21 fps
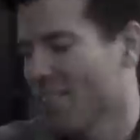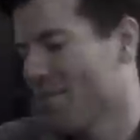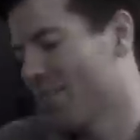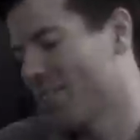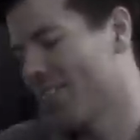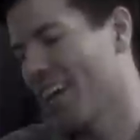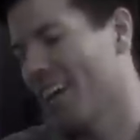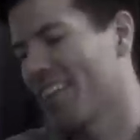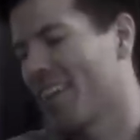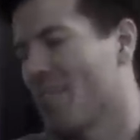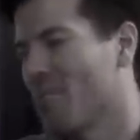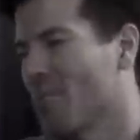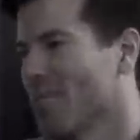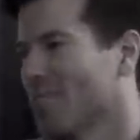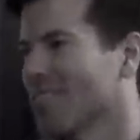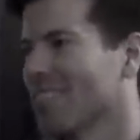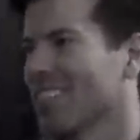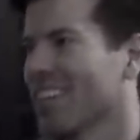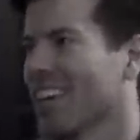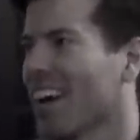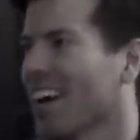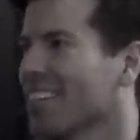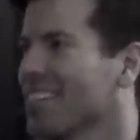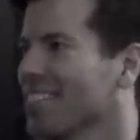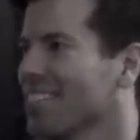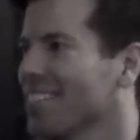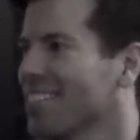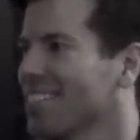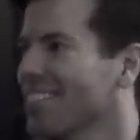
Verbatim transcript: But you had that emergency cash.